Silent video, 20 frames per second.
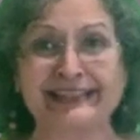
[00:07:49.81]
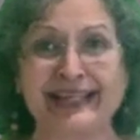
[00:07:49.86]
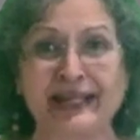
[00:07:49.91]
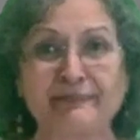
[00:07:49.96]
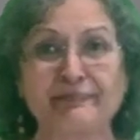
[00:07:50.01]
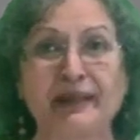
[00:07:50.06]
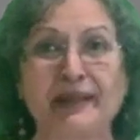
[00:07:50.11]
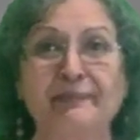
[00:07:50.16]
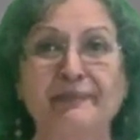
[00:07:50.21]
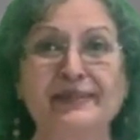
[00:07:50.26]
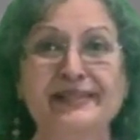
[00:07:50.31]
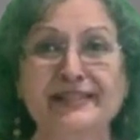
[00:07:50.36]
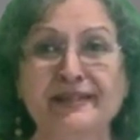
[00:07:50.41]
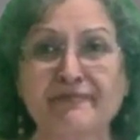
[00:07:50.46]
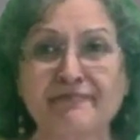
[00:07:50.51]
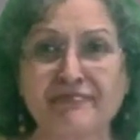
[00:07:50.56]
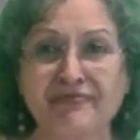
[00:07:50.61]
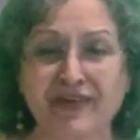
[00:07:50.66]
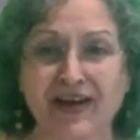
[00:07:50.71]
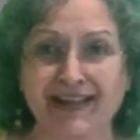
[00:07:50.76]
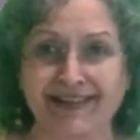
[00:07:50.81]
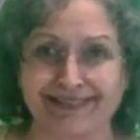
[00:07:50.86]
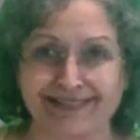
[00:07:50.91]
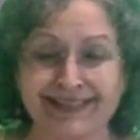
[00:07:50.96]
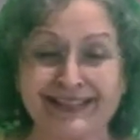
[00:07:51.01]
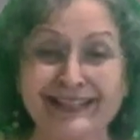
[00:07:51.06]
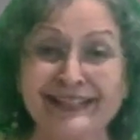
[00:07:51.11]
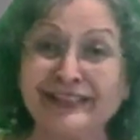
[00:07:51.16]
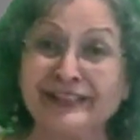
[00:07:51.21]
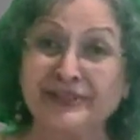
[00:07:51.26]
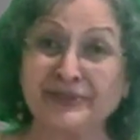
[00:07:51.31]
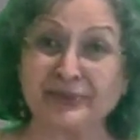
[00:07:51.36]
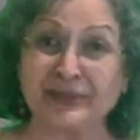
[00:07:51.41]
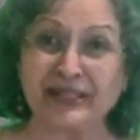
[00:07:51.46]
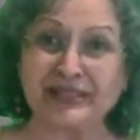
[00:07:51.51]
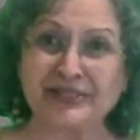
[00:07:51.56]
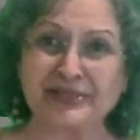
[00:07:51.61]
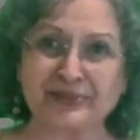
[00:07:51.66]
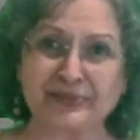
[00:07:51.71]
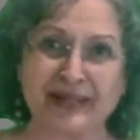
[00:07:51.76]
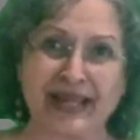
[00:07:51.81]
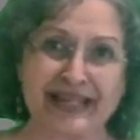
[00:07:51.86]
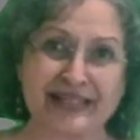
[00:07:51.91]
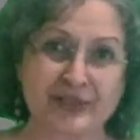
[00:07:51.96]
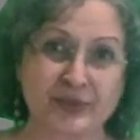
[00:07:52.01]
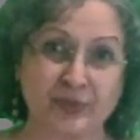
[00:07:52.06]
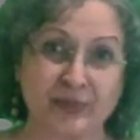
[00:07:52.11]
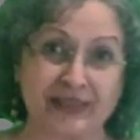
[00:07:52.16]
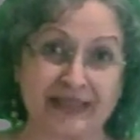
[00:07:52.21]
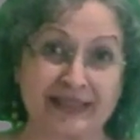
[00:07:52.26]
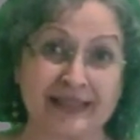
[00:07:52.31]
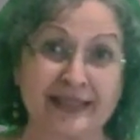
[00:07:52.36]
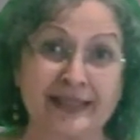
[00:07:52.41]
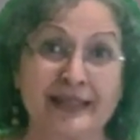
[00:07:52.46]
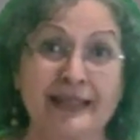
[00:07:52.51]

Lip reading: and that might be some fun to interact with.